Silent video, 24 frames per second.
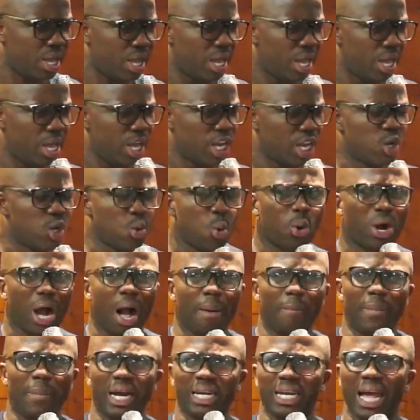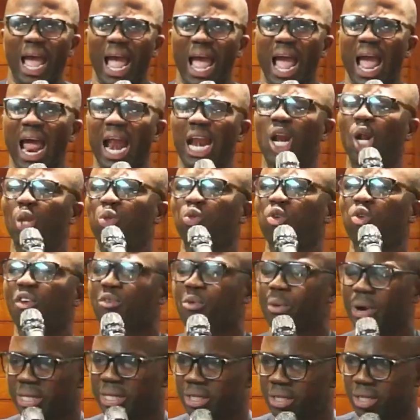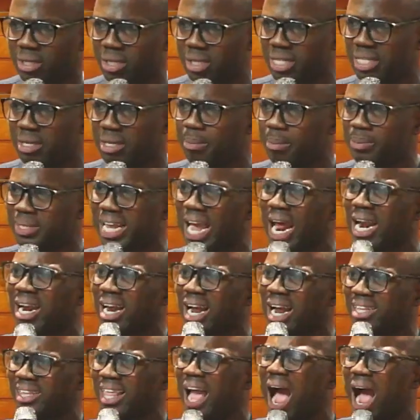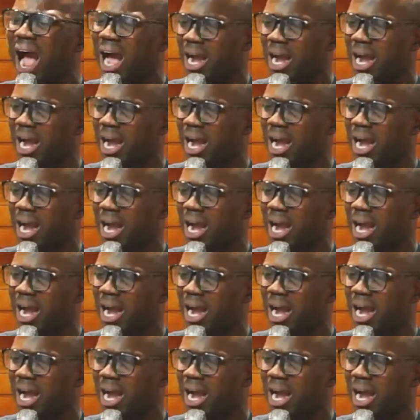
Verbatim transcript: you will come under a lot of criticisms and attack